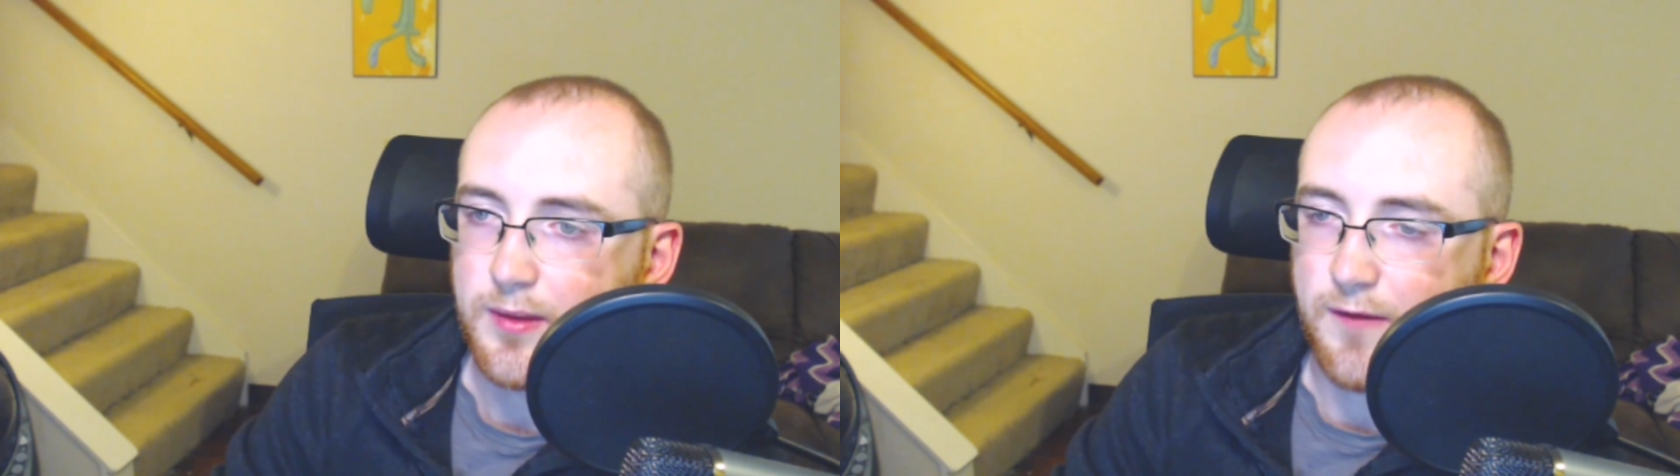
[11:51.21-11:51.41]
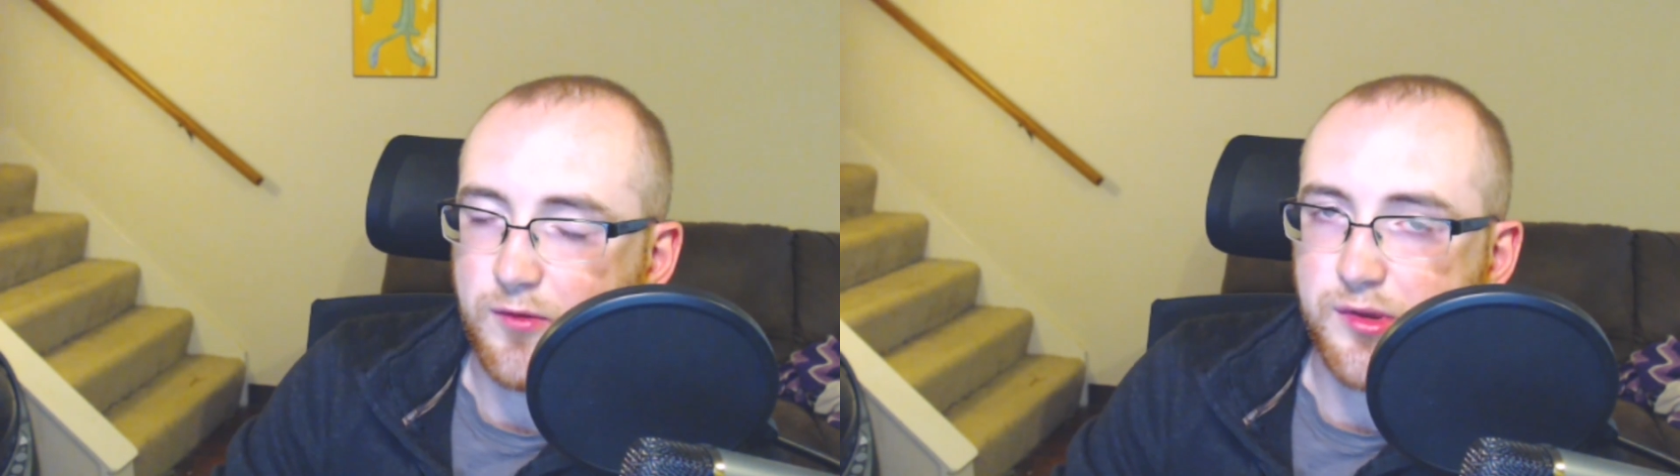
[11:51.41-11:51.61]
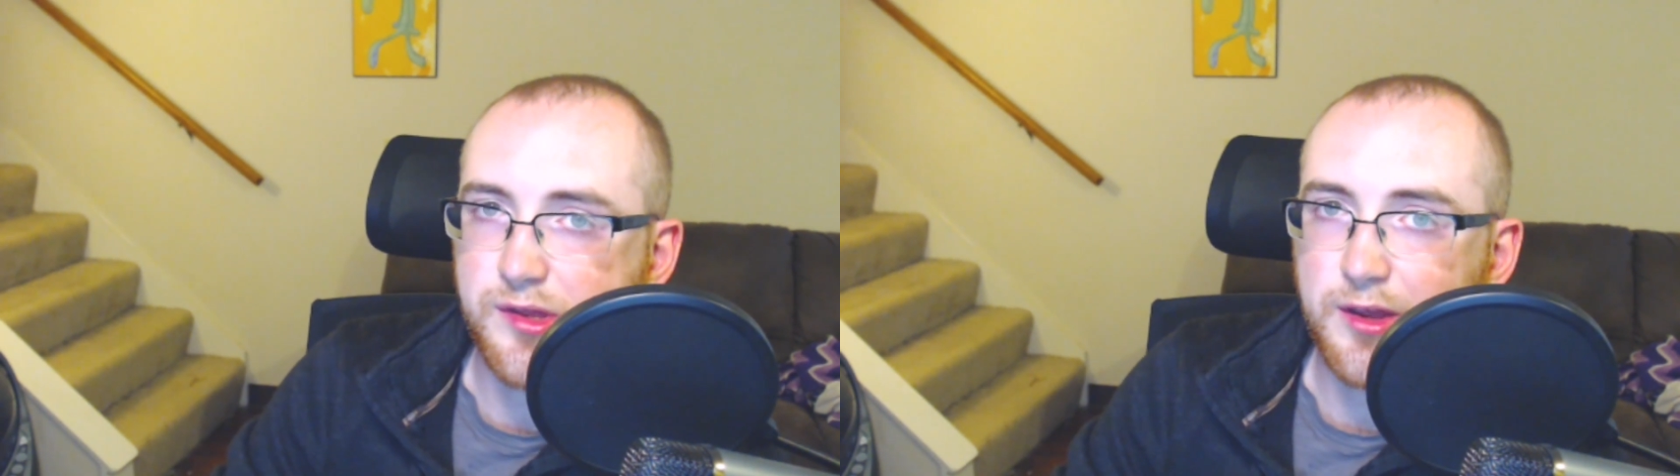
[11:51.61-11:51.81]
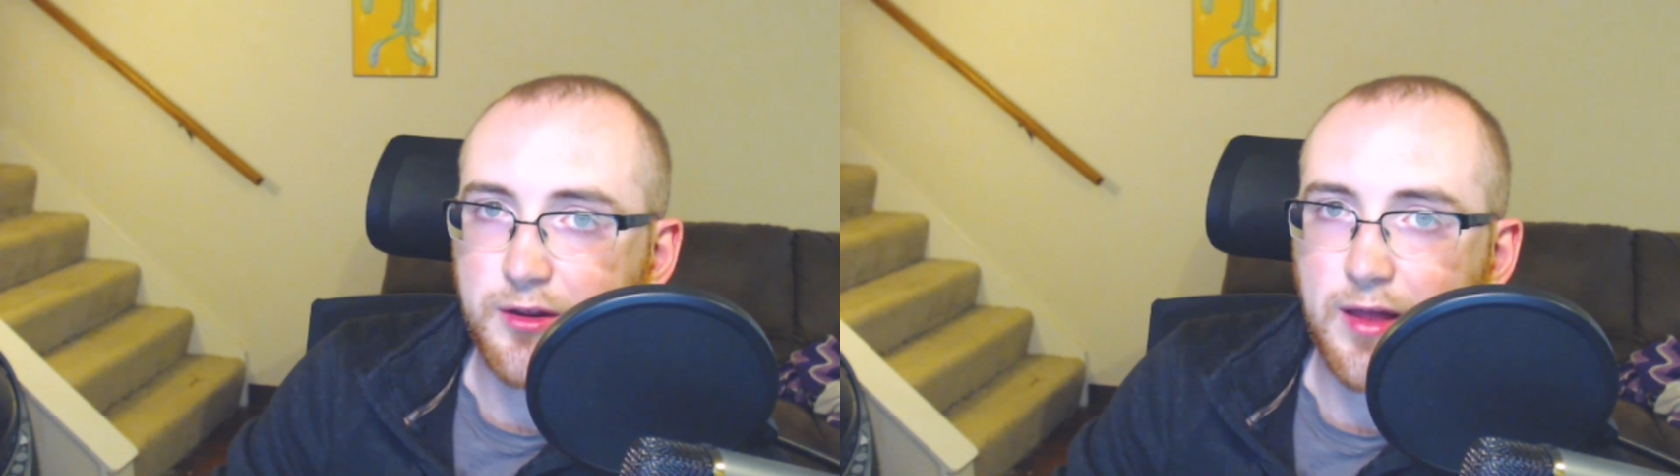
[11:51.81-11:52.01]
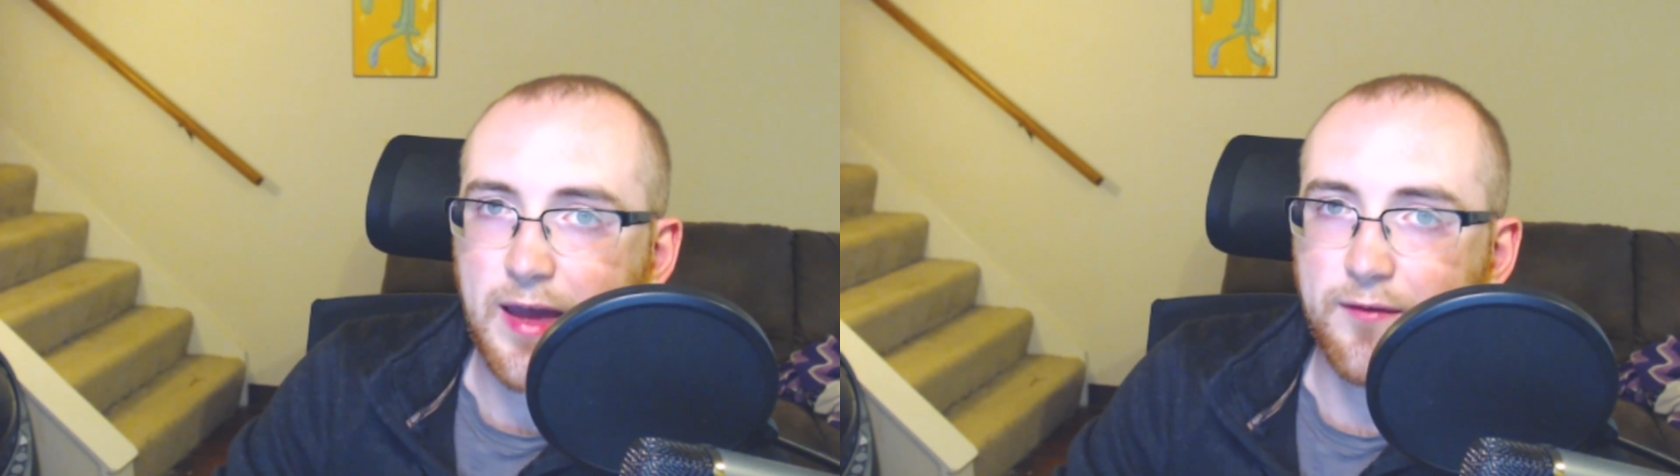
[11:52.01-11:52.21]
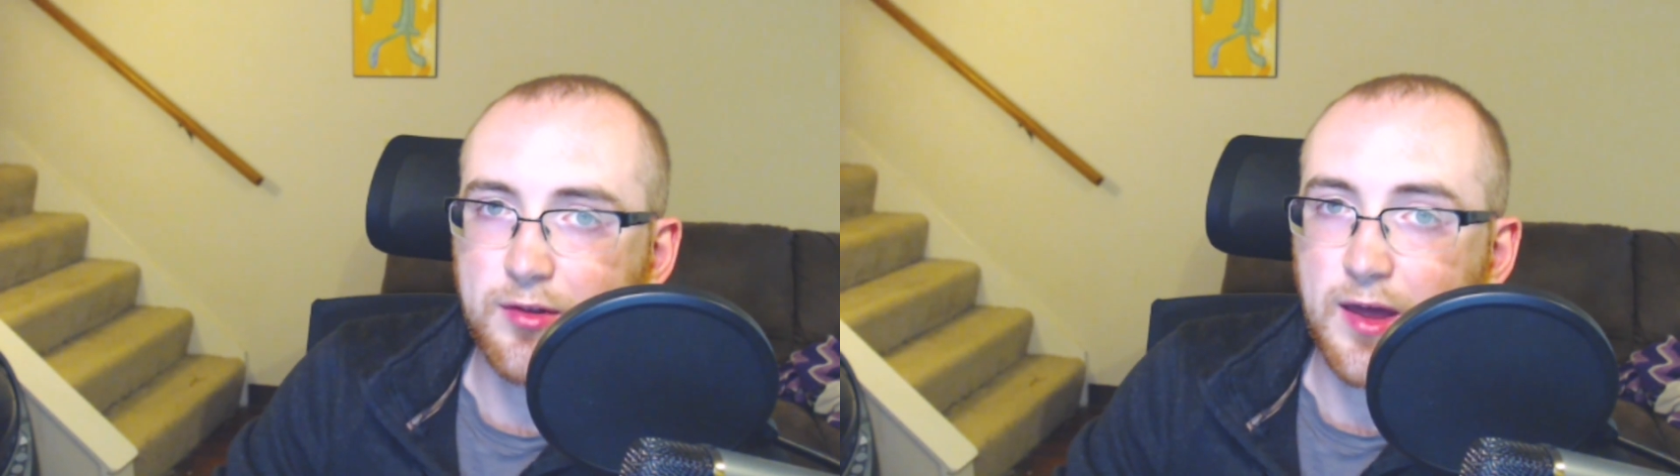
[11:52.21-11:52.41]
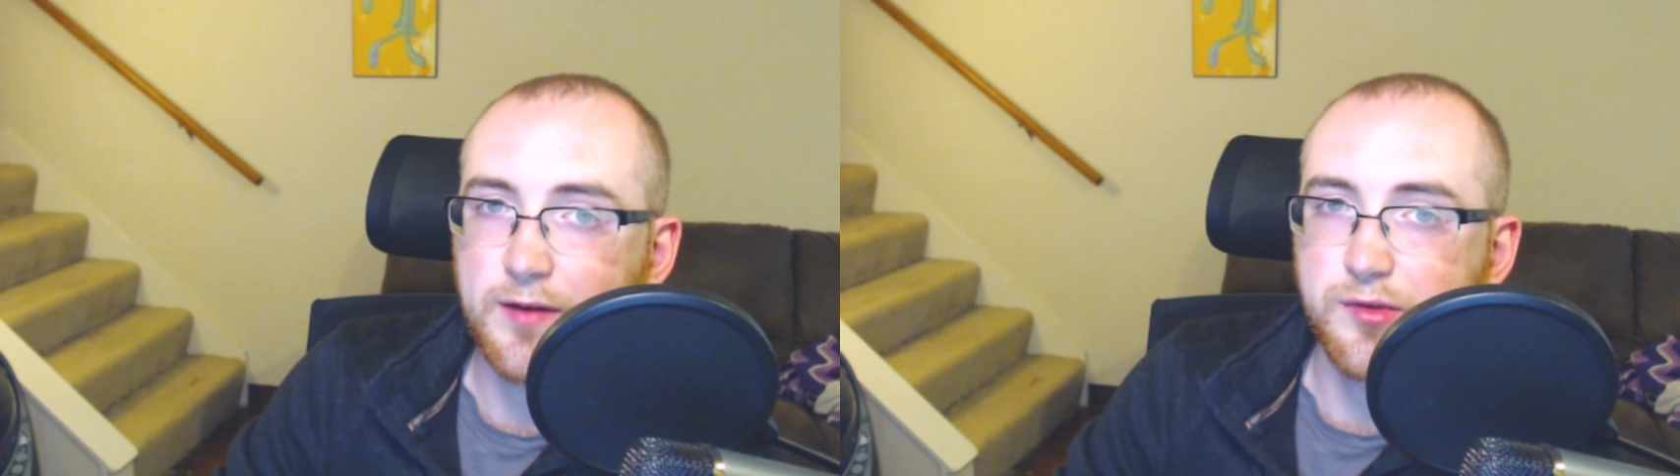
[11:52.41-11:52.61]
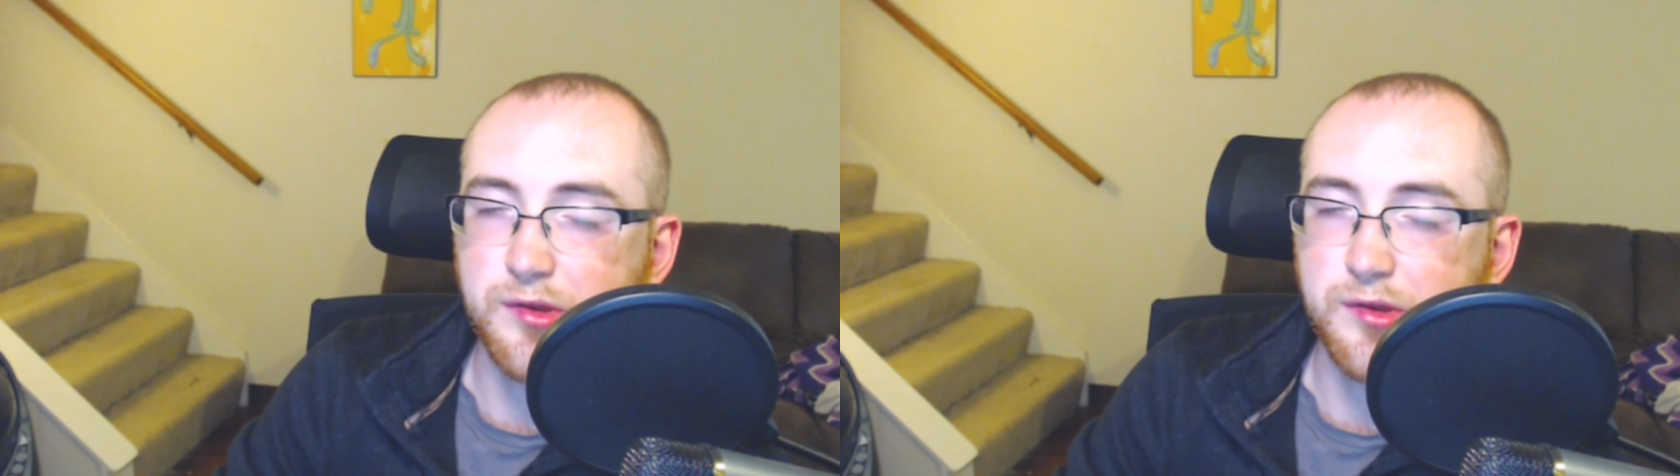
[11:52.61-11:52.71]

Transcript: If you still have a lot of a